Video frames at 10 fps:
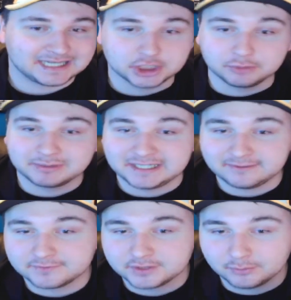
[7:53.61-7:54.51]
do
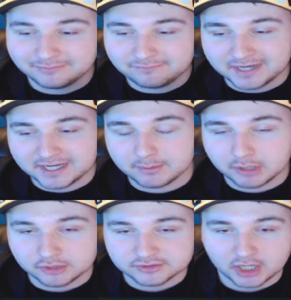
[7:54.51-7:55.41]
believe that with Fernando
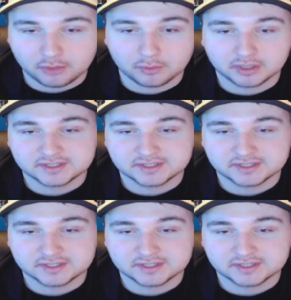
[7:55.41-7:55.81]
Alonso